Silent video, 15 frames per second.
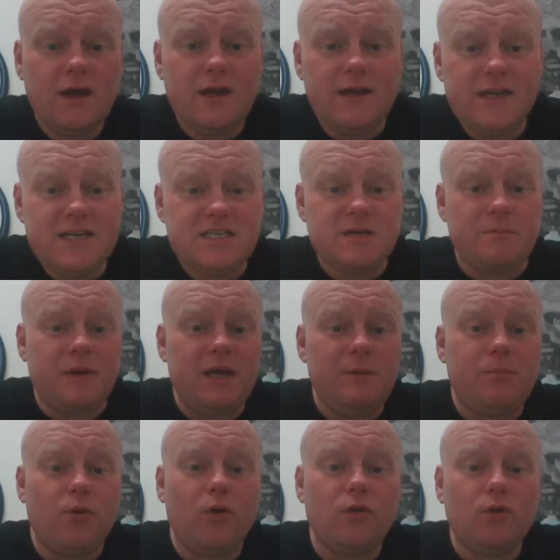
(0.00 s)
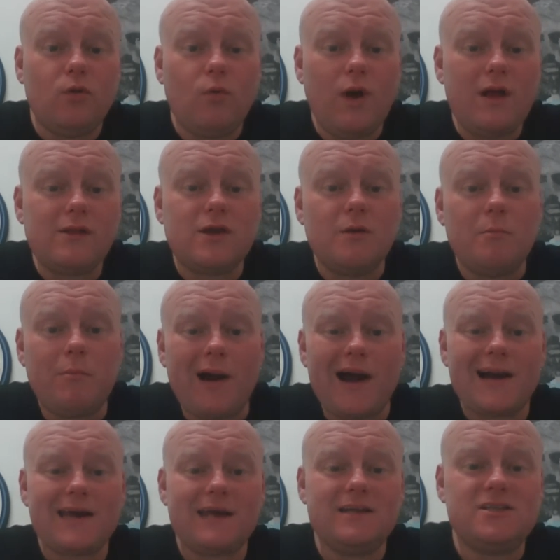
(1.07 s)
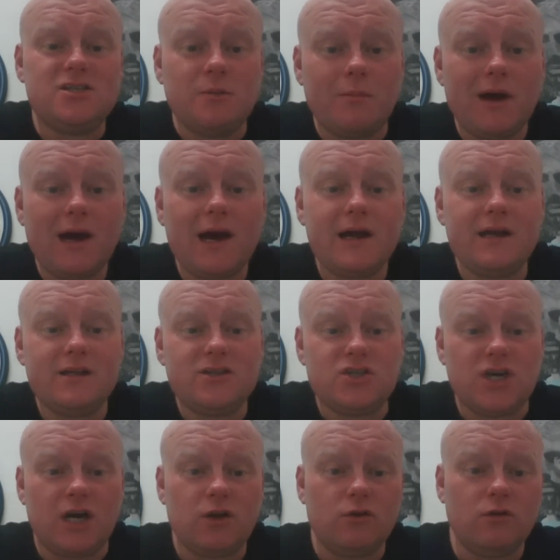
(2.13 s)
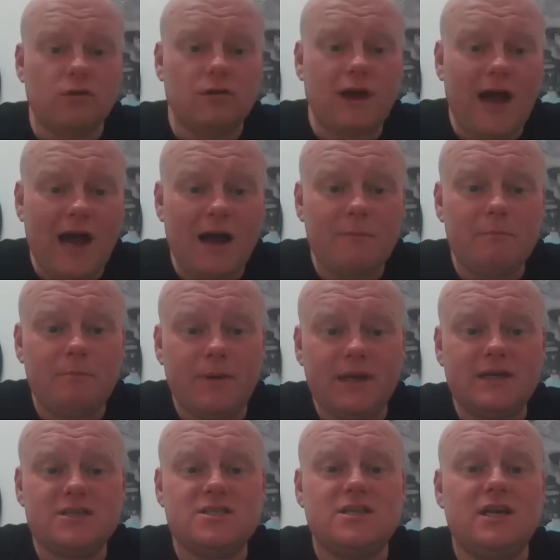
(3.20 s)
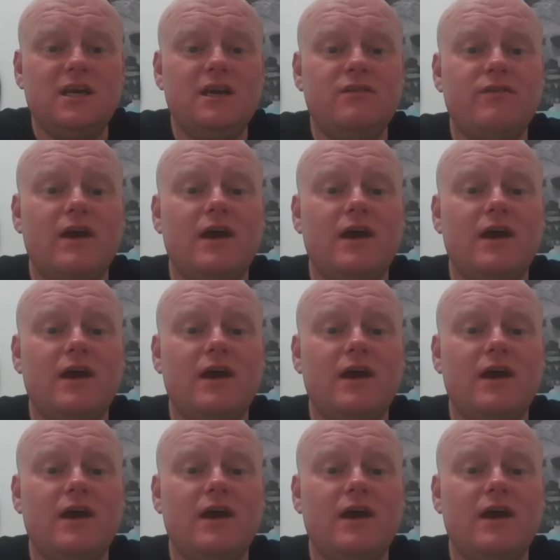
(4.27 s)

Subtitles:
Easy people, welcome back to my channel at Big Steve